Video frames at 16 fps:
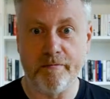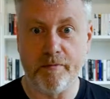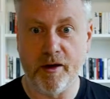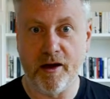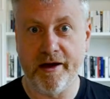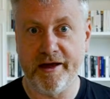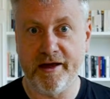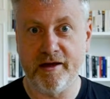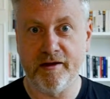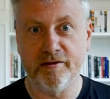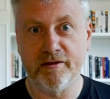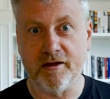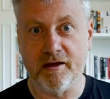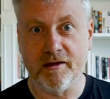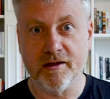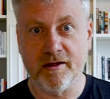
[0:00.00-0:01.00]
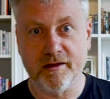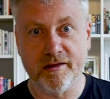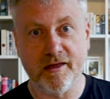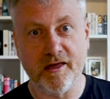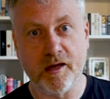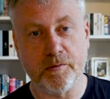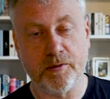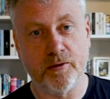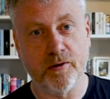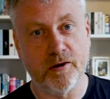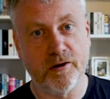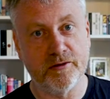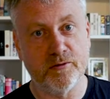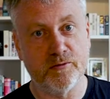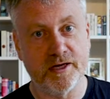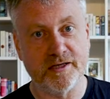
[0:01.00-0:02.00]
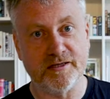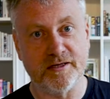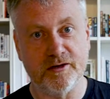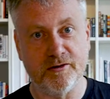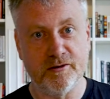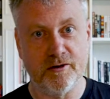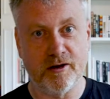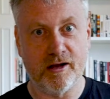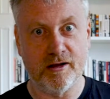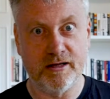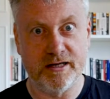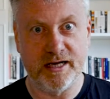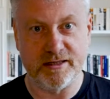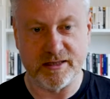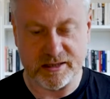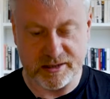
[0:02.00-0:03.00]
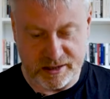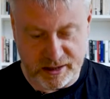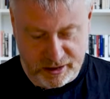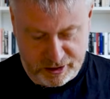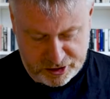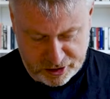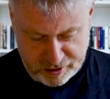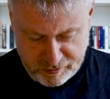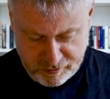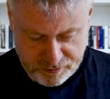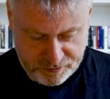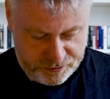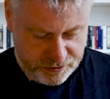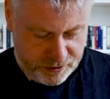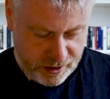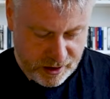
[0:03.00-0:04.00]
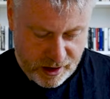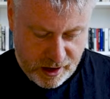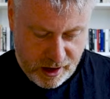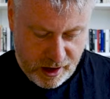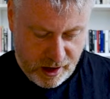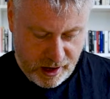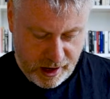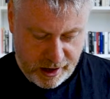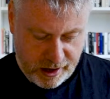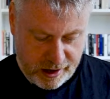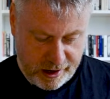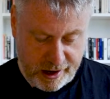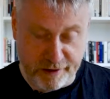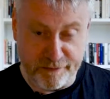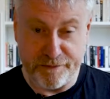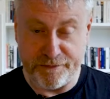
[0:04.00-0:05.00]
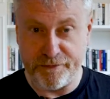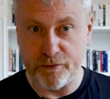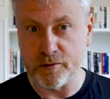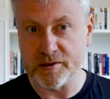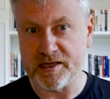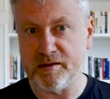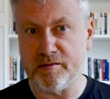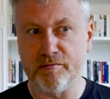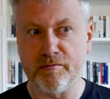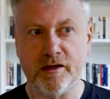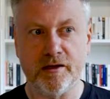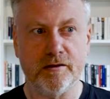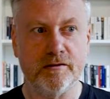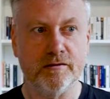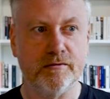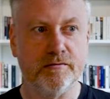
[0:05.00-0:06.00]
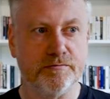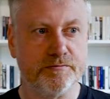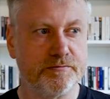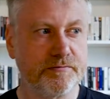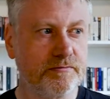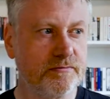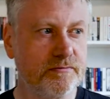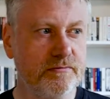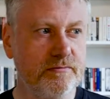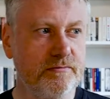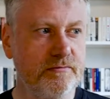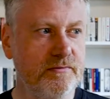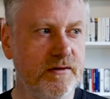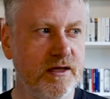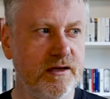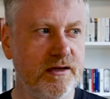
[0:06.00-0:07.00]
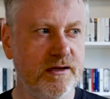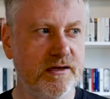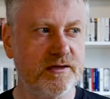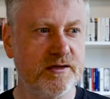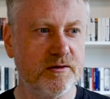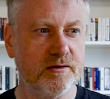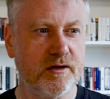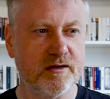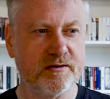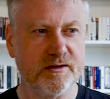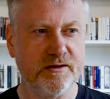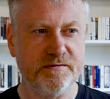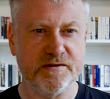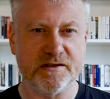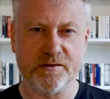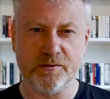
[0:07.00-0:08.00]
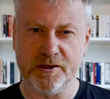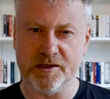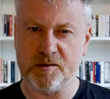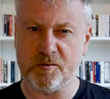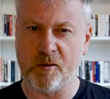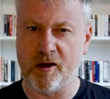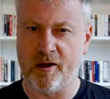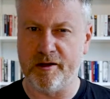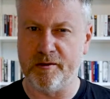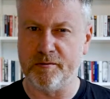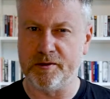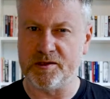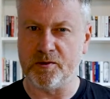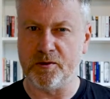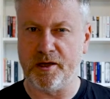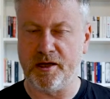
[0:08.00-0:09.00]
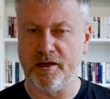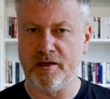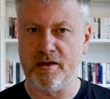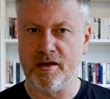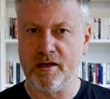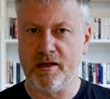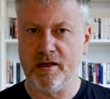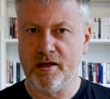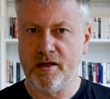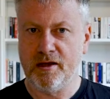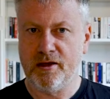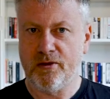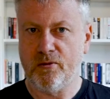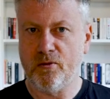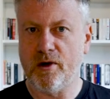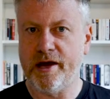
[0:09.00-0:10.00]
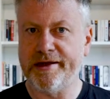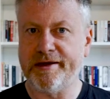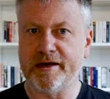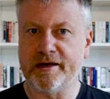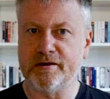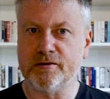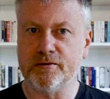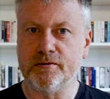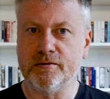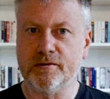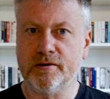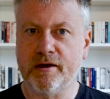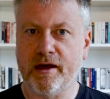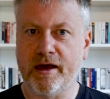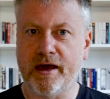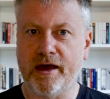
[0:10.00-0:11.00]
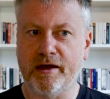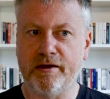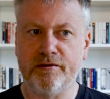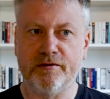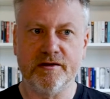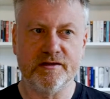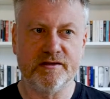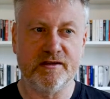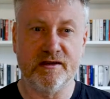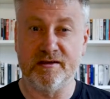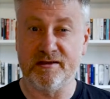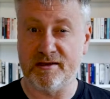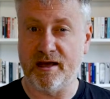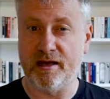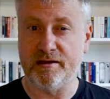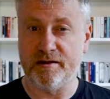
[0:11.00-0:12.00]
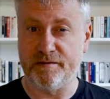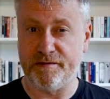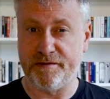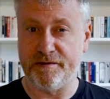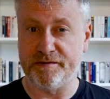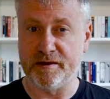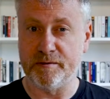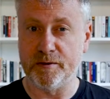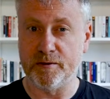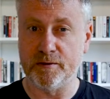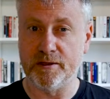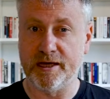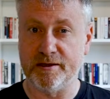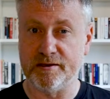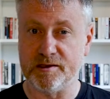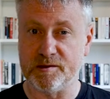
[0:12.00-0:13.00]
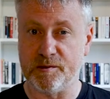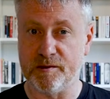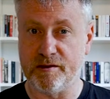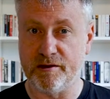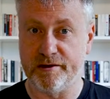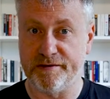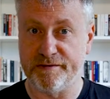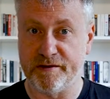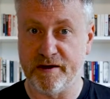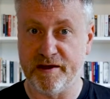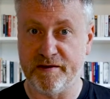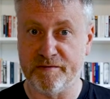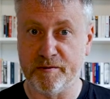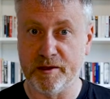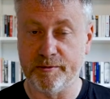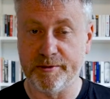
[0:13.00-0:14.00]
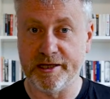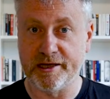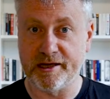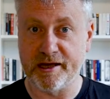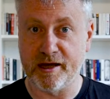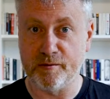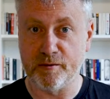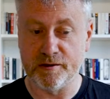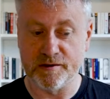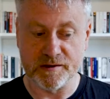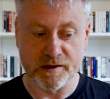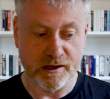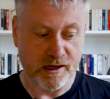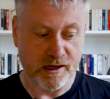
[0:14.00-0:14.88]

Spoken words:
buy on the airport on the way to your holiday destination. And 40mm is a sort of sweet spot in between wide angle and the sort of standard 50mm lens with 35mm cameras.